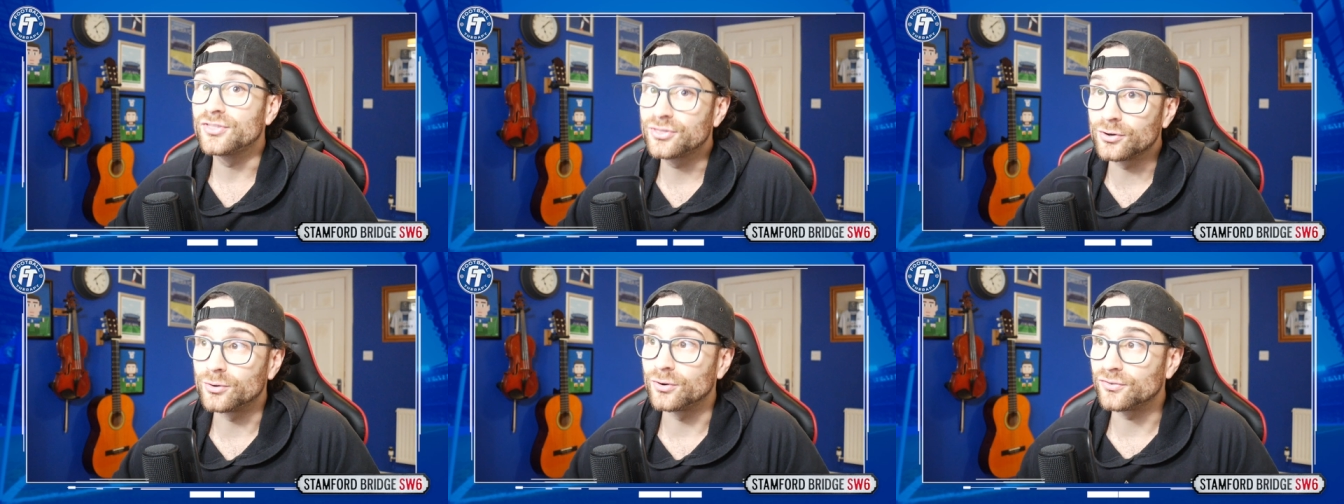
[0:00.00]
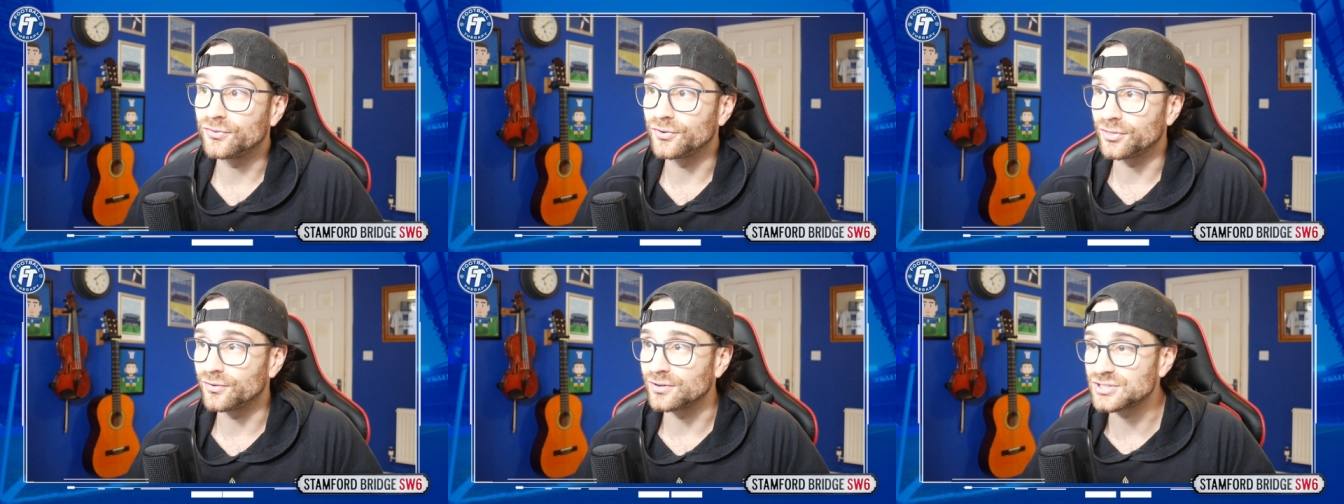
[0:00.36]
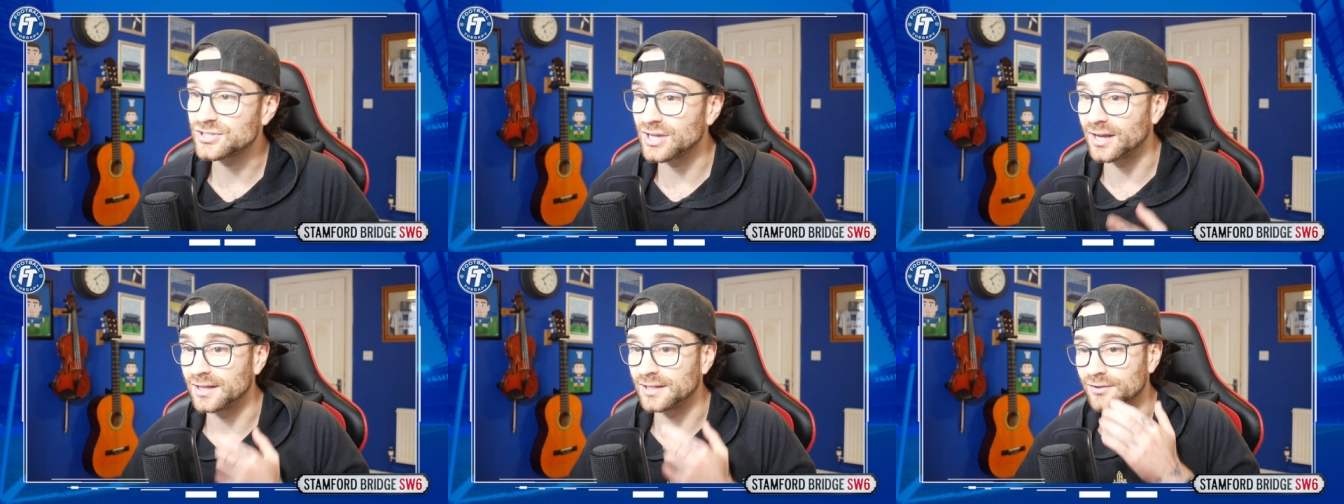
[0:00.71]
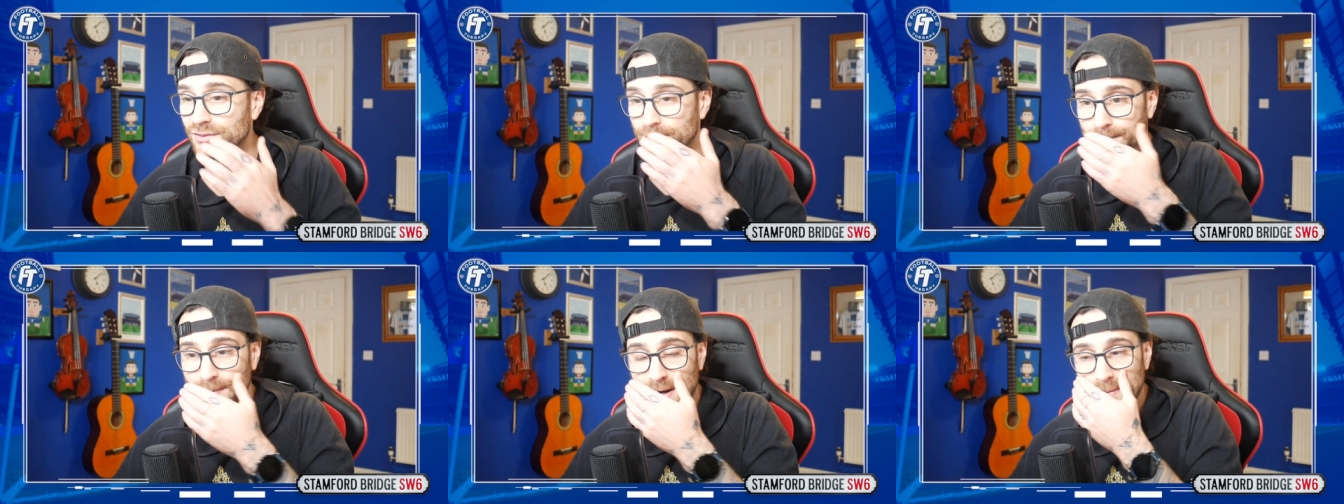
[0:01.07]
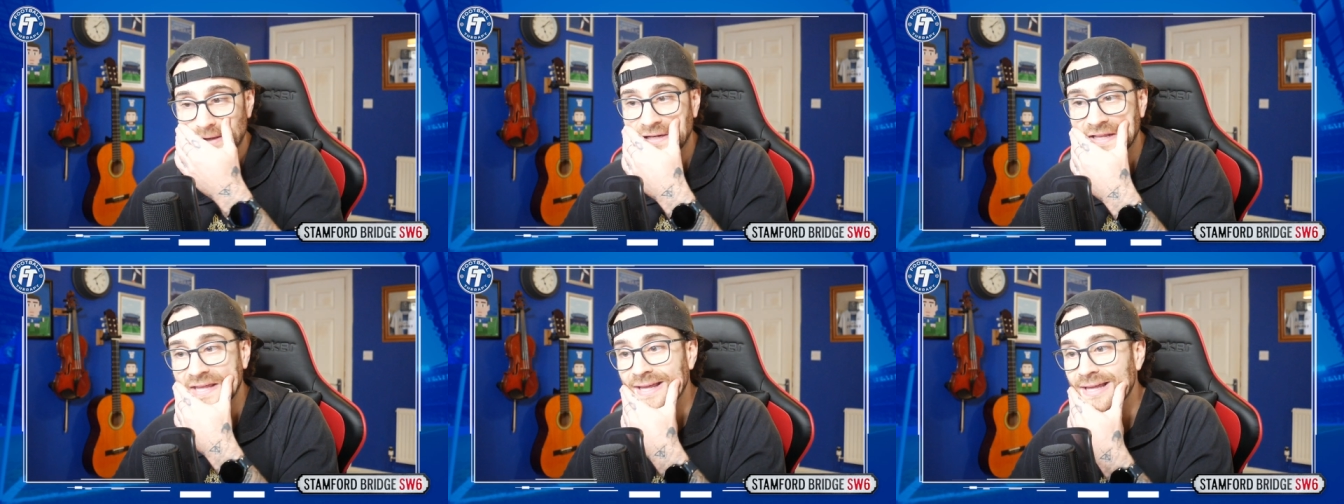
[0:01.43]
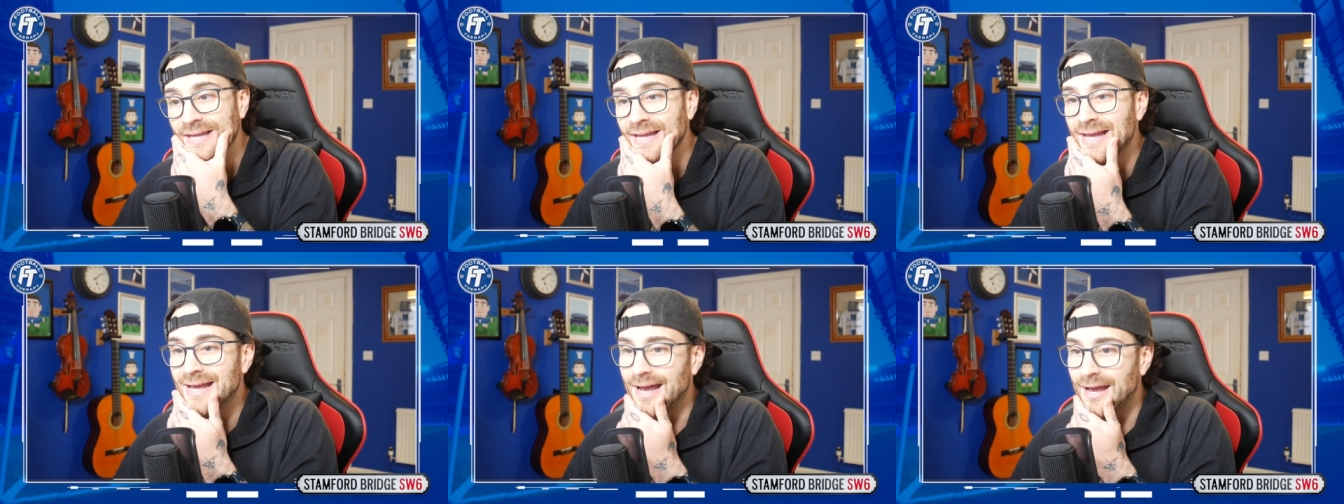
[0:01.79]
thought for the return of the Premier League
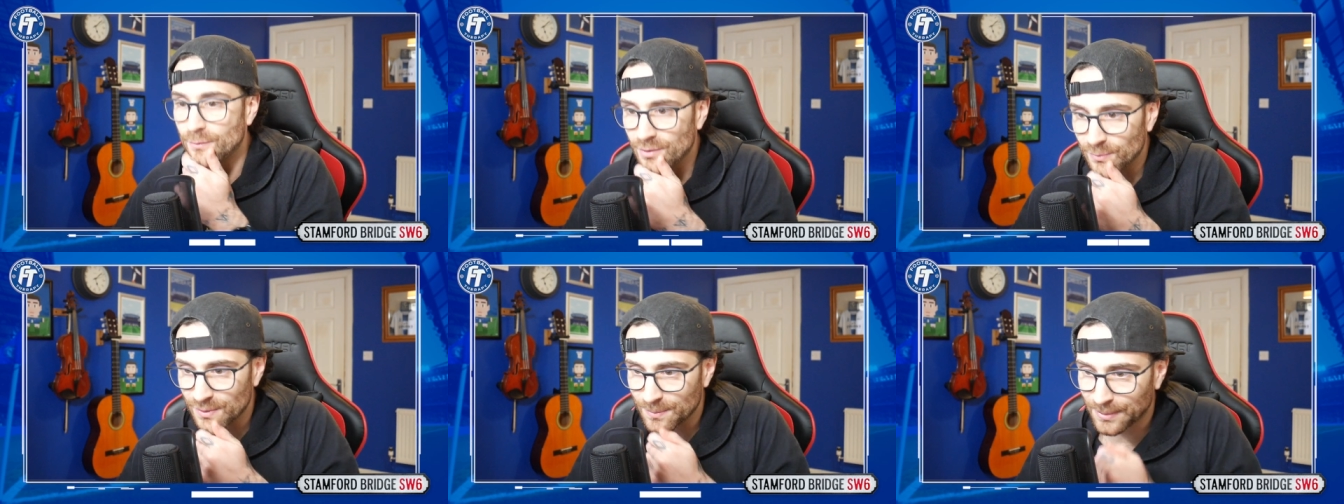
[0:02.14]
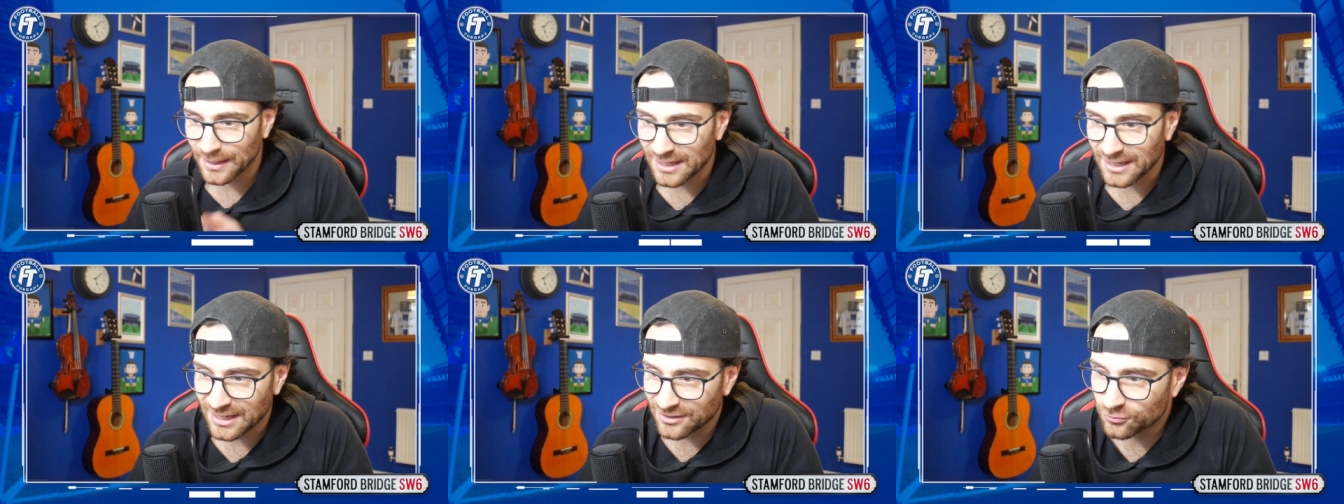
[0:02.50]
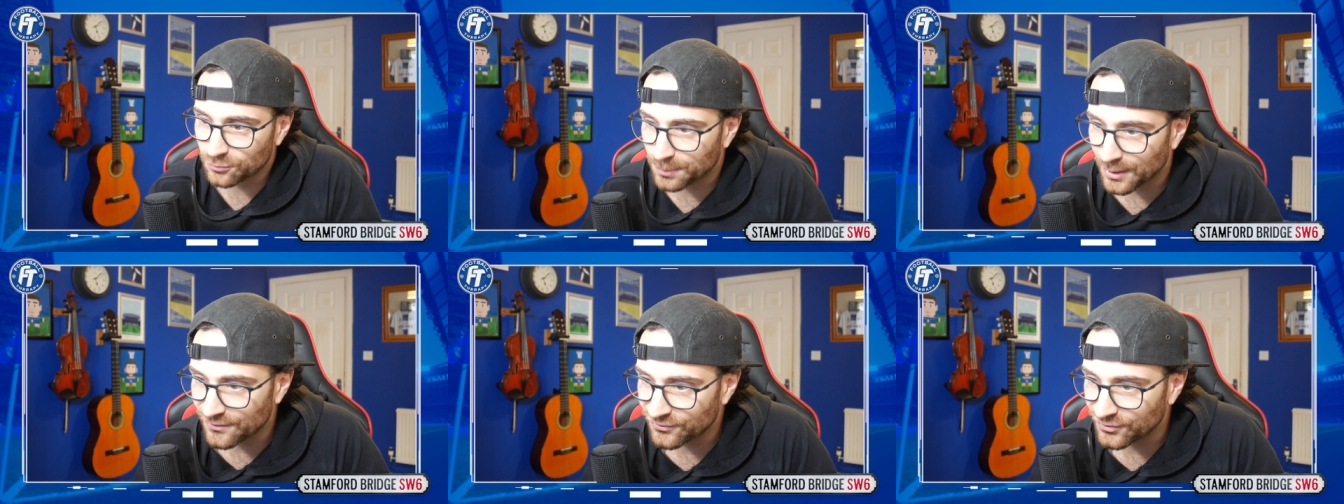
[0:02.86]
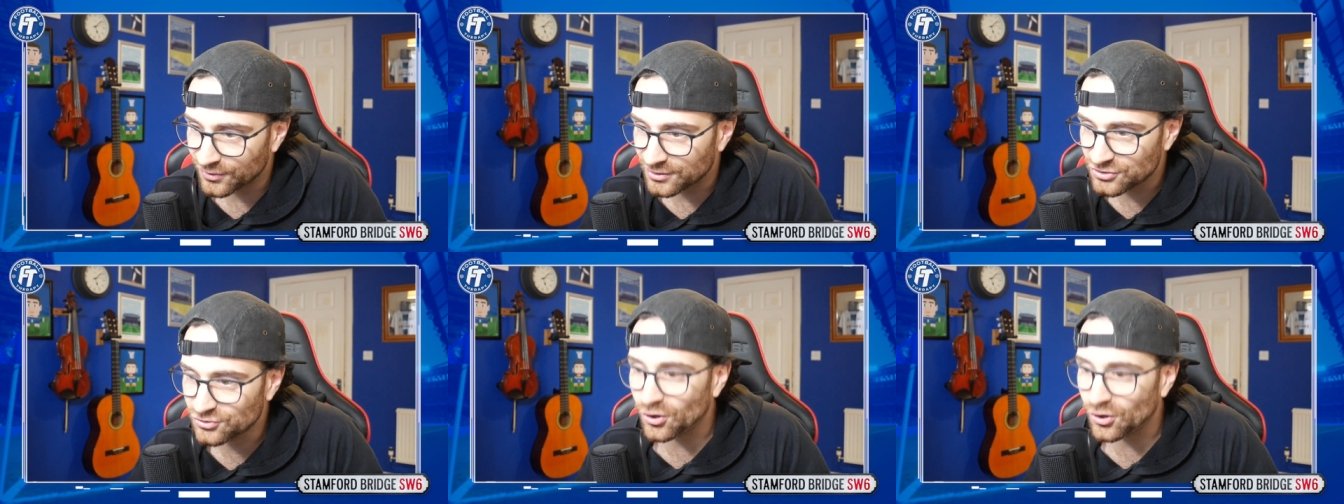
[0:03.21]
and when we play against Brentford.